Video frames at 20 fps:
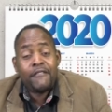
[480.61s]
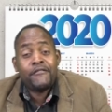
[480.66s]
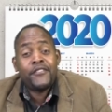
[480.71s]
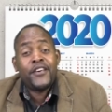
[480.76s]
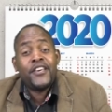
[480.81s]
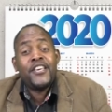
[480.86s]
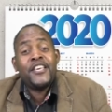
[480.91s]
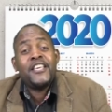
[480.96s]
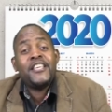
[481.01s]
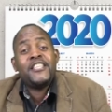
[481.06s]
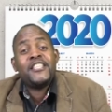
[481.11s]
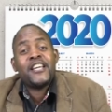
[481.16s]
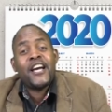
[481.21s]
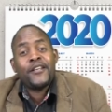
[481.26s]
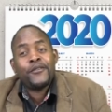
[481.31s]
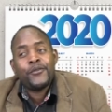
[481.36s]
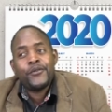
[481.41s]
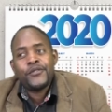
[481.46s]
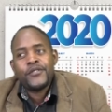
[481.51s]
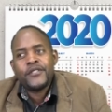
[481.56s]
the
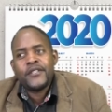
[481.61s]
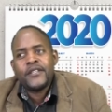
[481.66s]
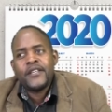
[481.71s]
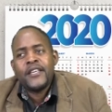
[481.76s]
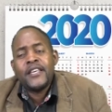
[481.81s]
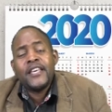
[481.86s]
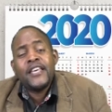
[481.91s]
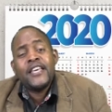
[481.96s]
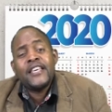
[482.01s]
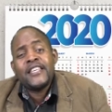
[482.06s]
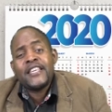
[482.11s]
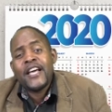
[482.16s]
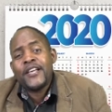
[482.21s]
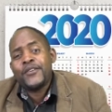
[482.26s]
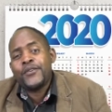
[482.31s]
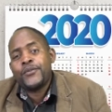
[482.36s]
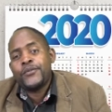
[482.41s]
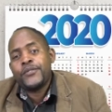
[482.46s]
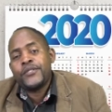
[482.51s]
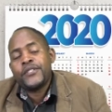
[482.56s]
e-channels.
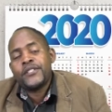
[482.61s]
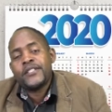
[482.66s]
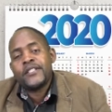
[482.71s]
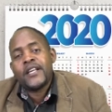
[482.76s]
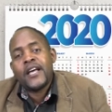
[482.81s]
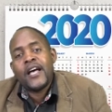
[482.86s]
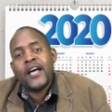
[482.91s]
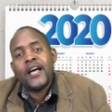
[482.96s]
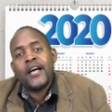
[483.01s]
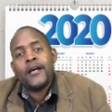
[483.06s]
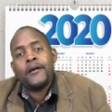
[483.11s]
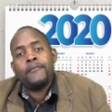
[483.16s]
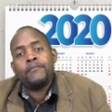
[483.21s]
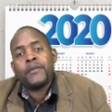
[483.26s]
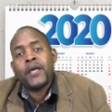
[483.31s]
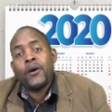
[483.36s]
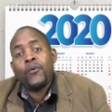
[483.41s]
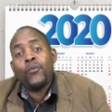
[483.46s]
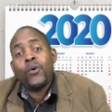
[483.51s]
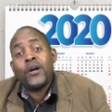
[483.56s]
E-channels
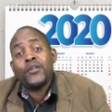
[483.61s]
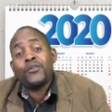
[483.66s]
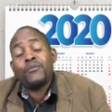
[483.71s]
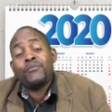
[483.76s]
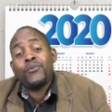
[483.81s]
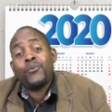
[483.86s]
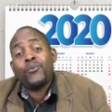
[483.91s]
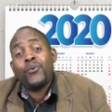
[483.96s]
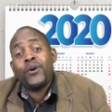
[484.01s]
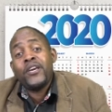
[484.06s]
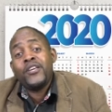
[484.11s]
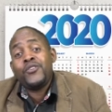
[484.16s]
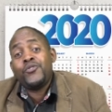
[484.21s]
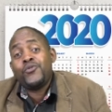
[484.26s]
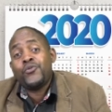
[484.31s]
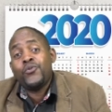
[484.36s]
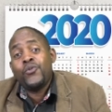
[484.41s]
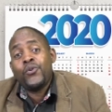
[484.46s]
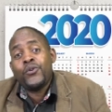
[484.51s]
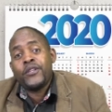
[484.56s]
are one of the way to
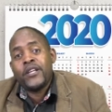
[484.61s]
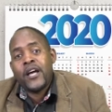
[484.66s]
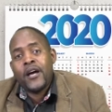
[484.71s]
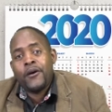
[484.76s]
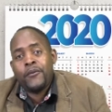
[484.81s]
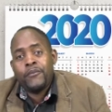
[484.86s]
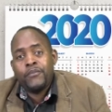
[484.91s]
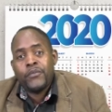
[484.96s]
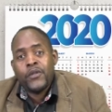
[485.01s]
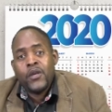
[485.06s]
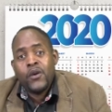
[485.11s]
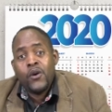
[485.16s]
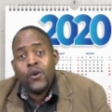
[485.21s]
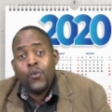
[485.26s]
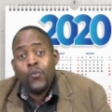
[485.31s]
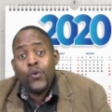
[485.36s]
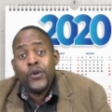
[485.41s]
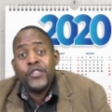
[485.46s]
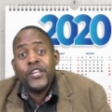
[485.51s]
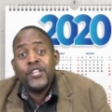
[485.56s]
go now
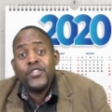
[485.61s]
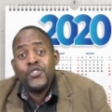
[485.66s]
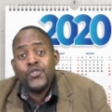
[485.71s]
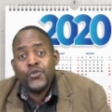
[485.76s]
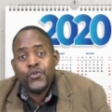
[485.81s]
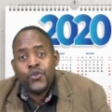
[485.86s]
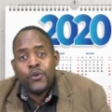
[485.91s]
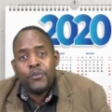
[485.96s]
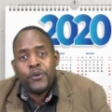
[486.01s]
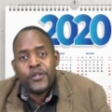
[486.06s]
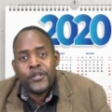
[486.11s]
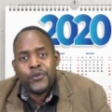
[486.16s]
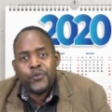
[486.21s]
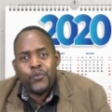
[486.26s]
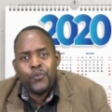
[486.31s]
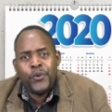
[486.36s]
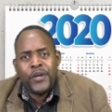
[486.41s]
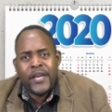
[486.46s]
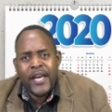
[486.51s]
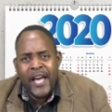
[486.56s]
with the new normal that
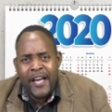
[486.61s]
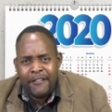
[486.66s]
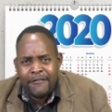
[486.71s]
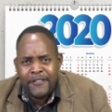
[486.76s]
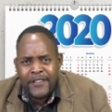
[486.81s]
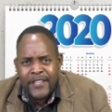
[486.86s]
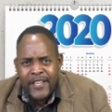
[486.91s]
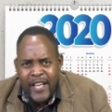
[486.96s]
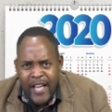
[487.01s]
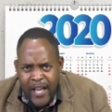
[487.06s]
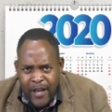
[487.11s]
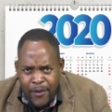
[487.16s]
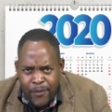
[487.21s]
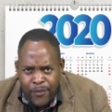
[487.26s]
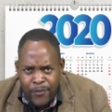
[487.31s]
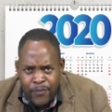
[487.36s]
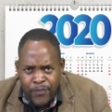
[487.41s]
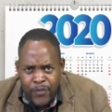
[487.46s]
we have now,